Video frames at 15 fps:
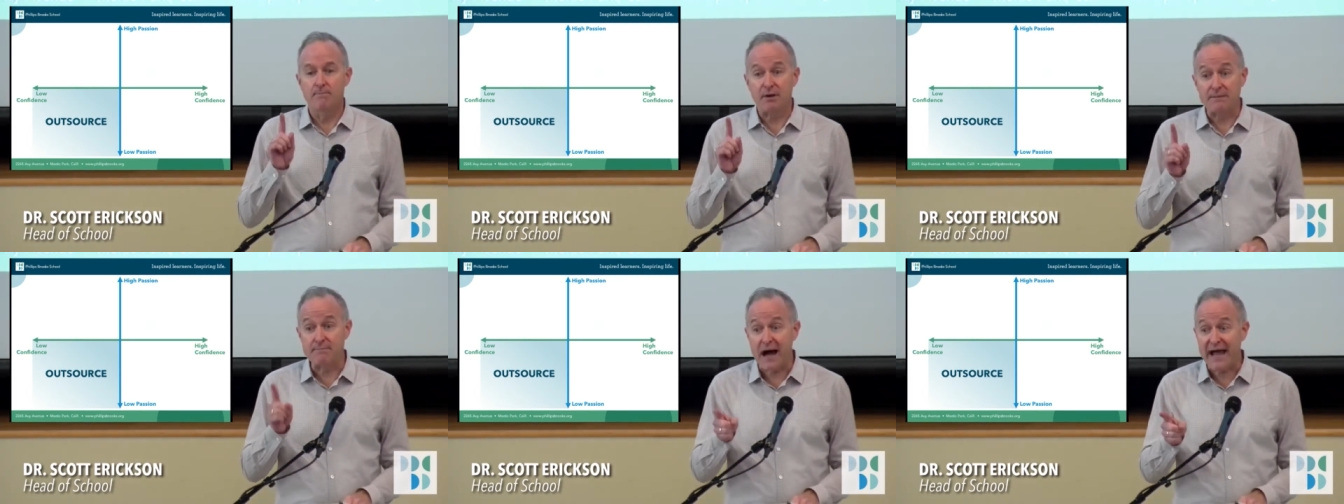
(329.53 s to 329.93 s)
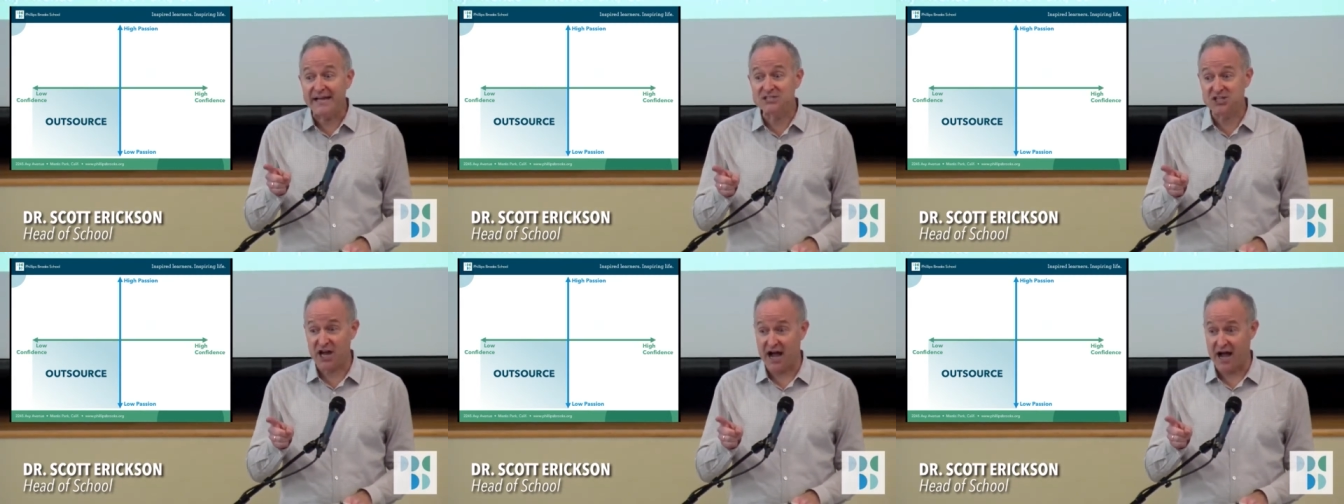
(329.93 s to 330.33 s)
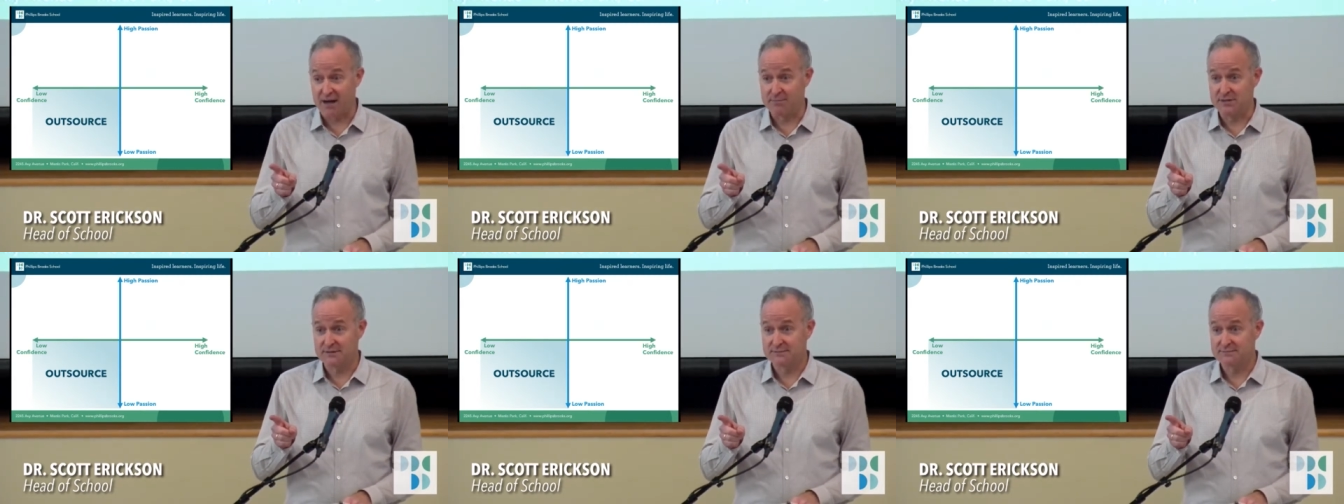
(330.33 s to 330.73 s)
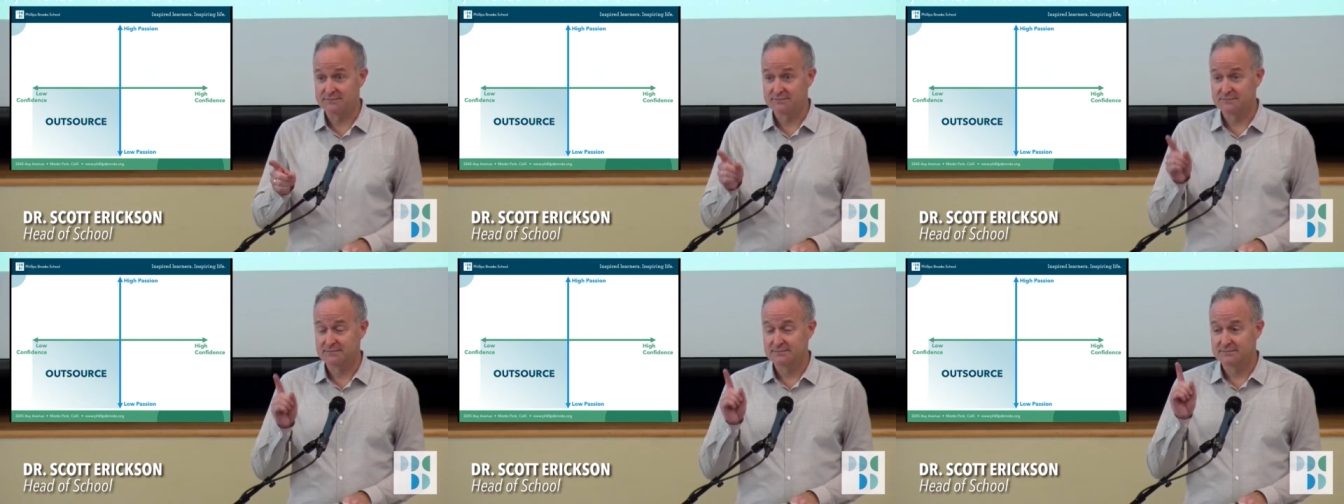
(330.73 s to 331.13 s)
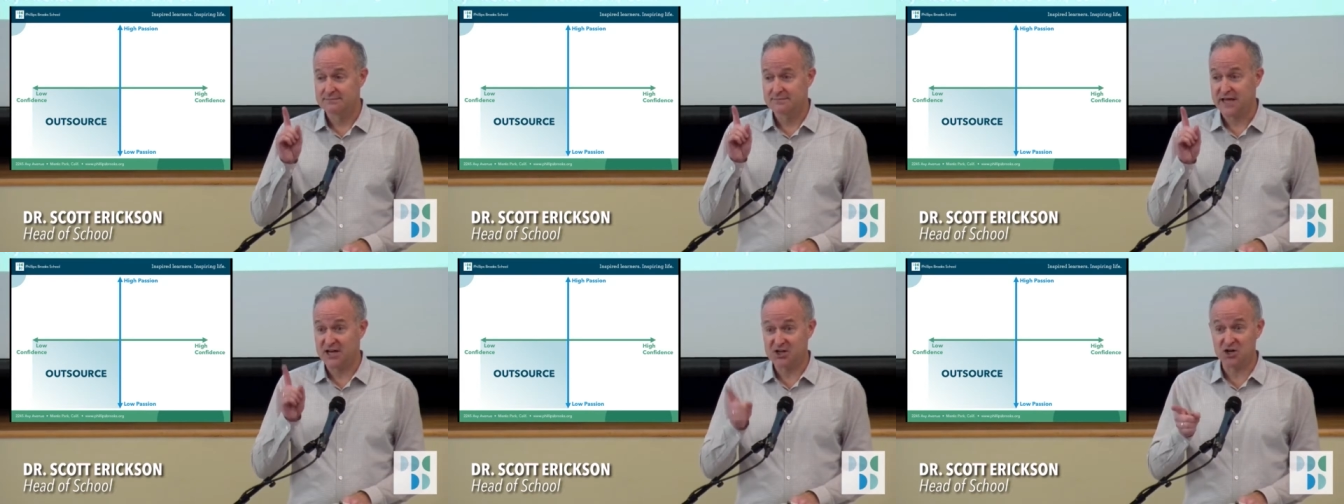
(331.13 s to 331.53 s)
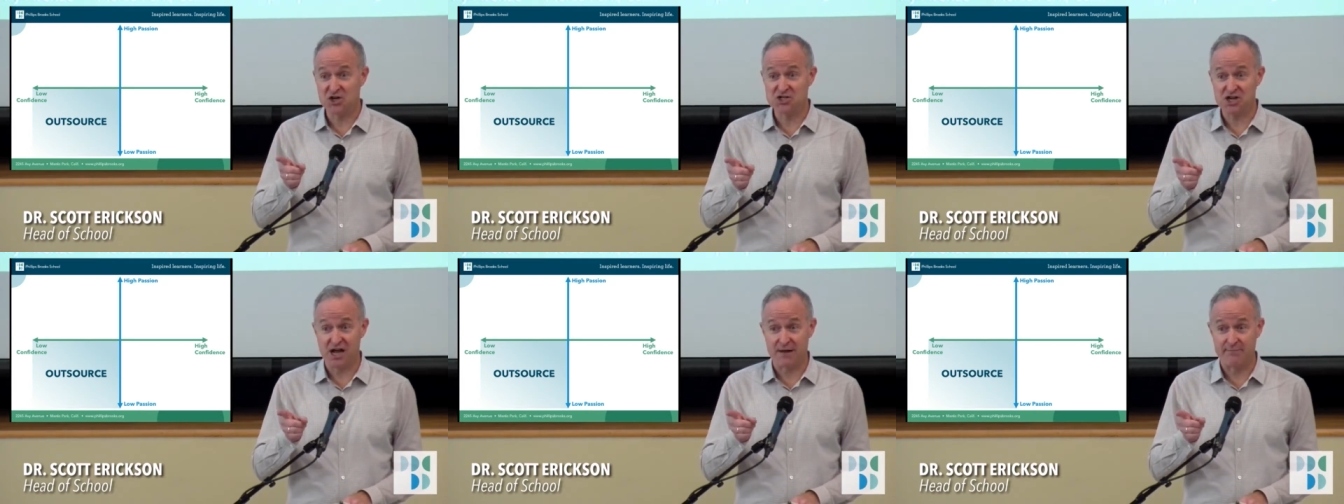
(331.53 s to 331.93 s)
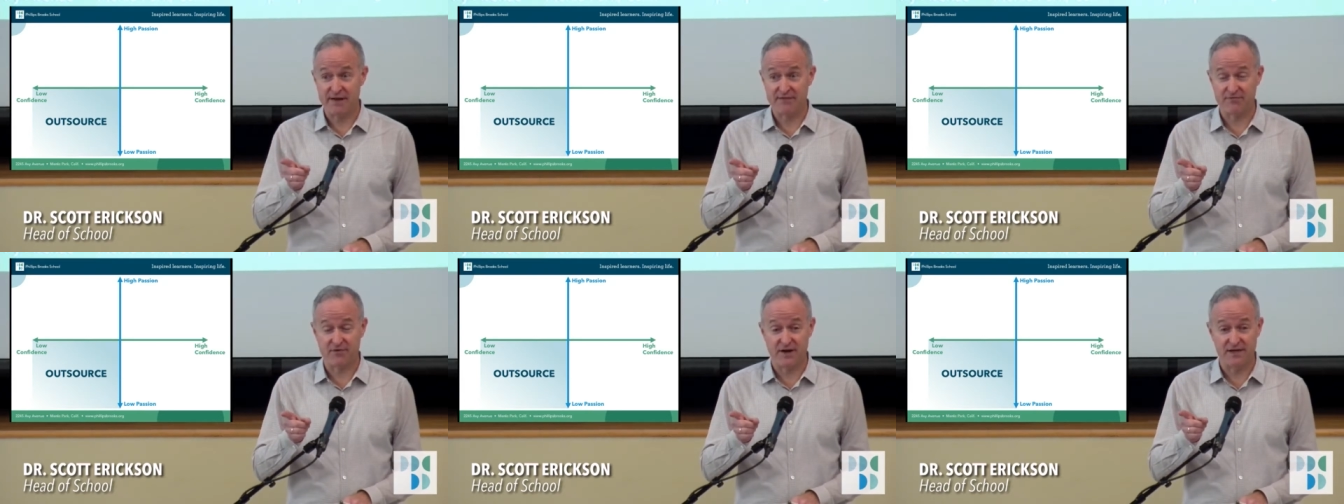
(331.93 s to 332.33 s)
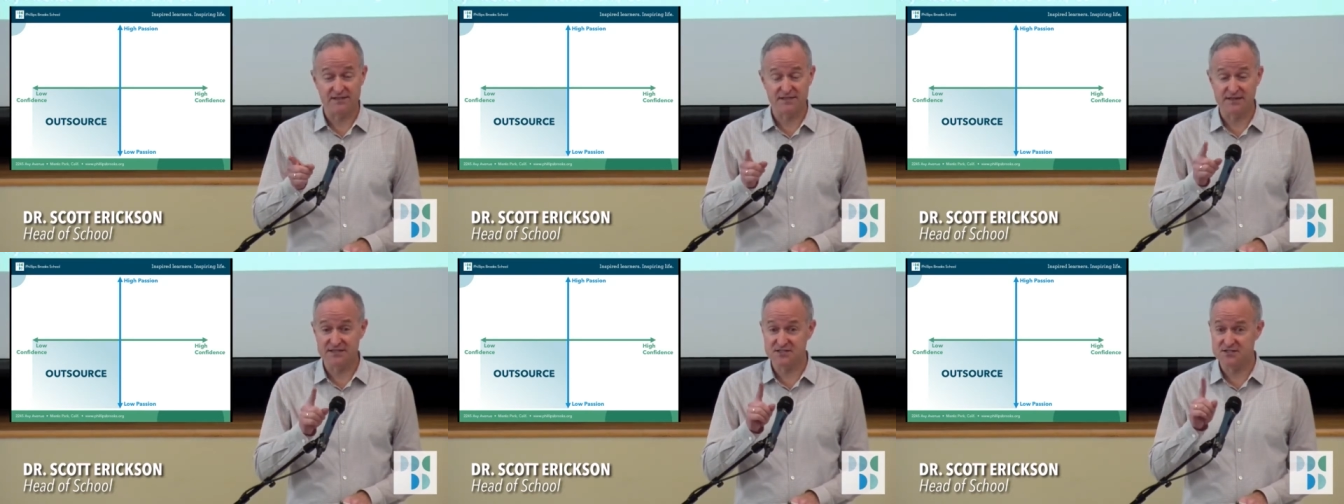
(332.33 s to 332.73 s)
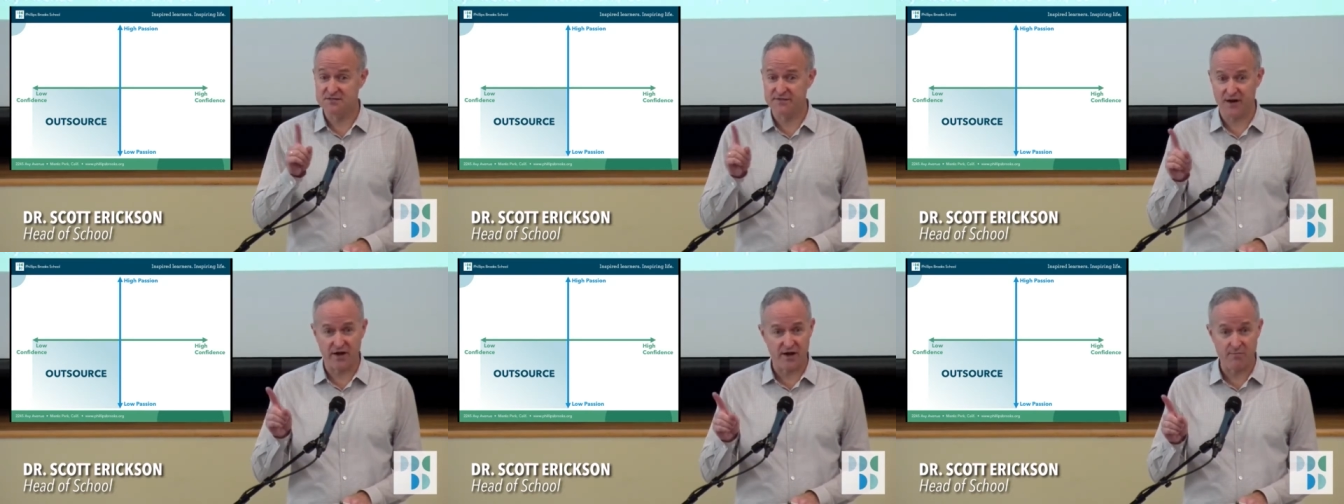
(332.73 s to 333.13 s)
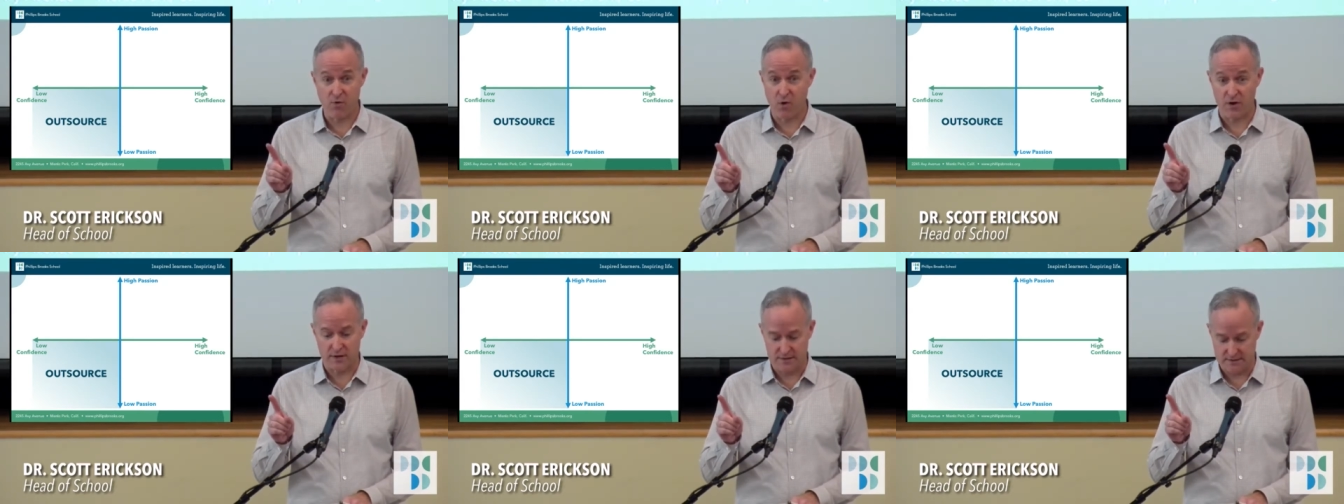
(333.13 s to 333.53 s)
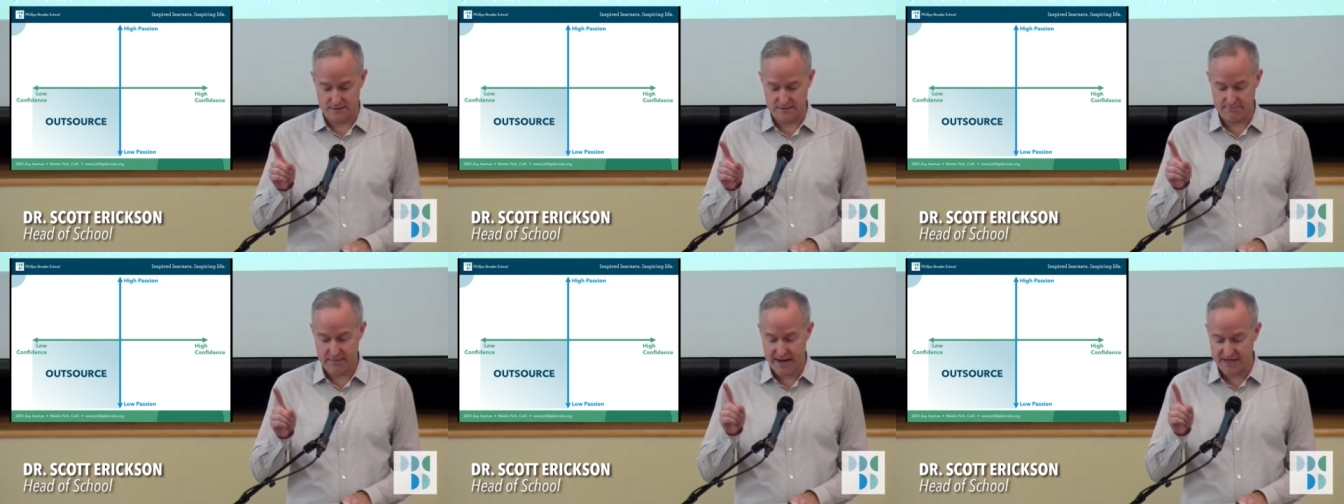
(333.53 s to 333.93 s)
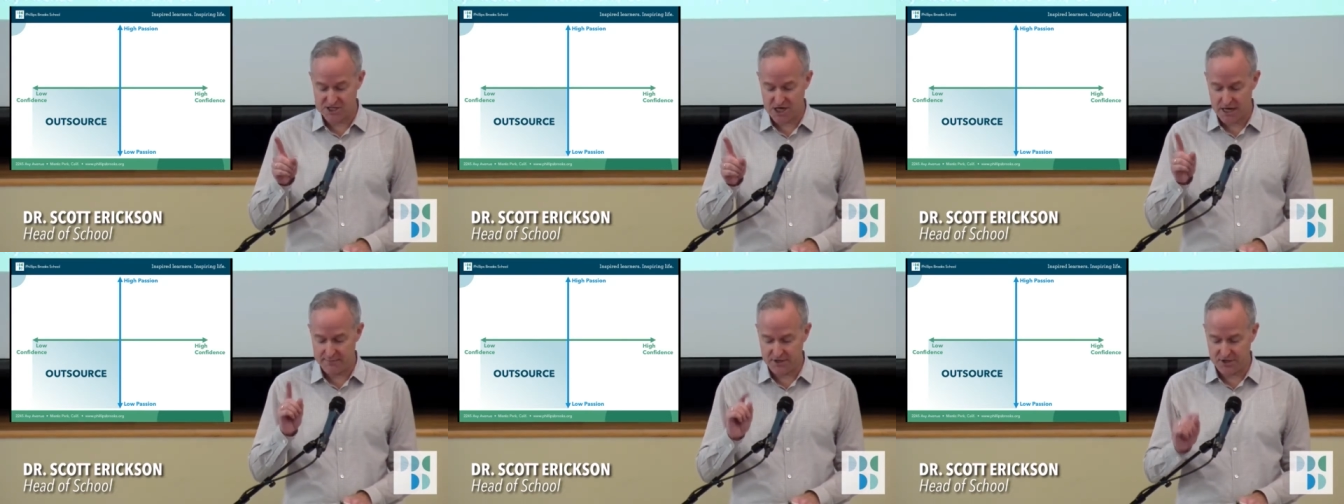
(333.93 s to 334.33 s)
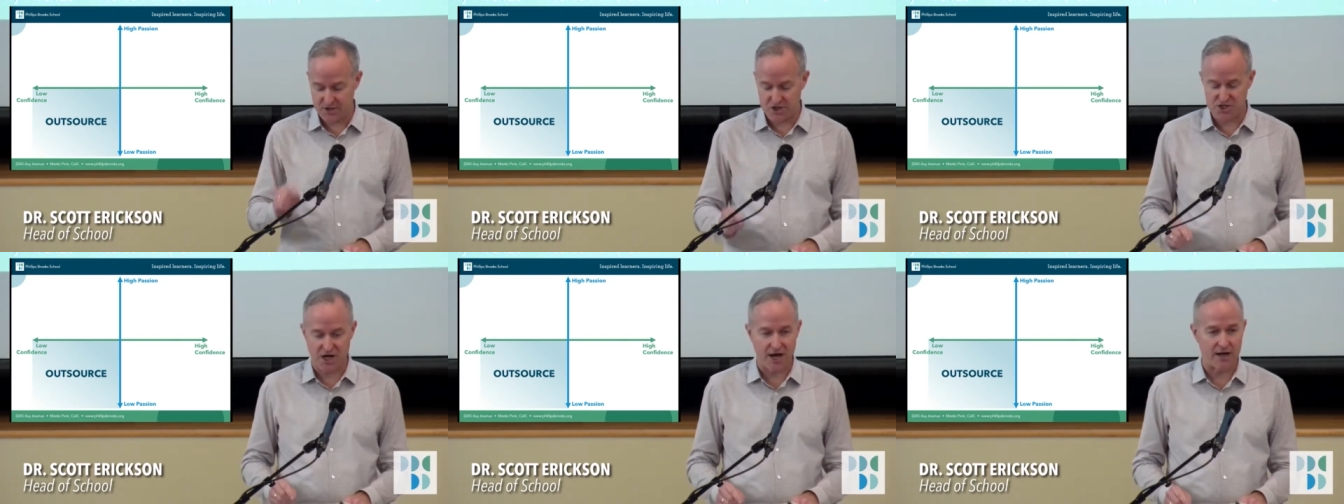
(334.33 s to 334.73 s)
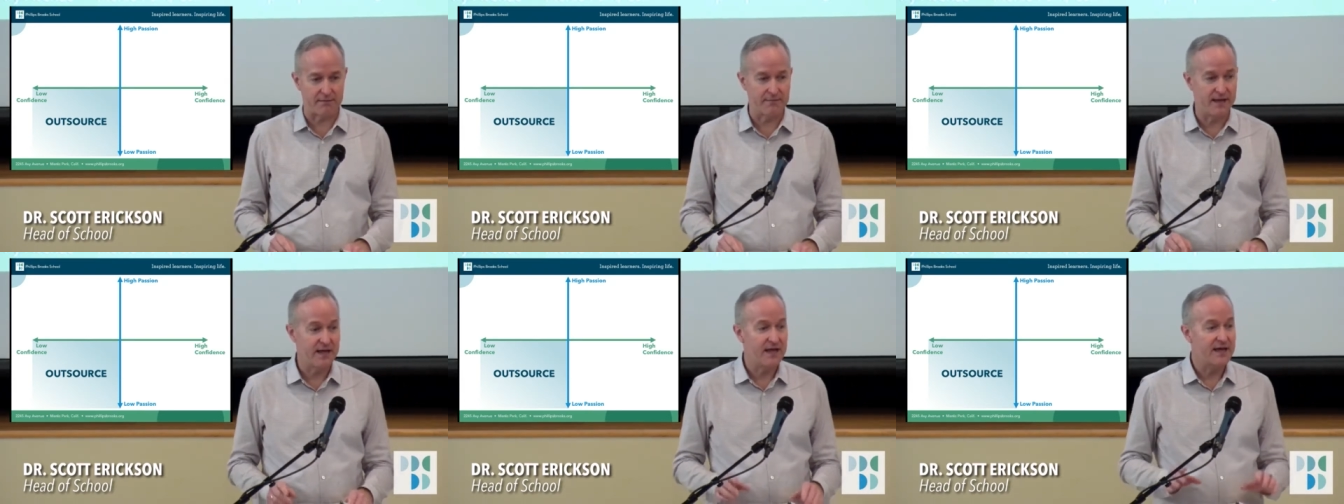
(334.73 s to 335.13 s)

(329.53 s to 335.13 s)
But my job and your job, my friends, and this is very important, my job and your job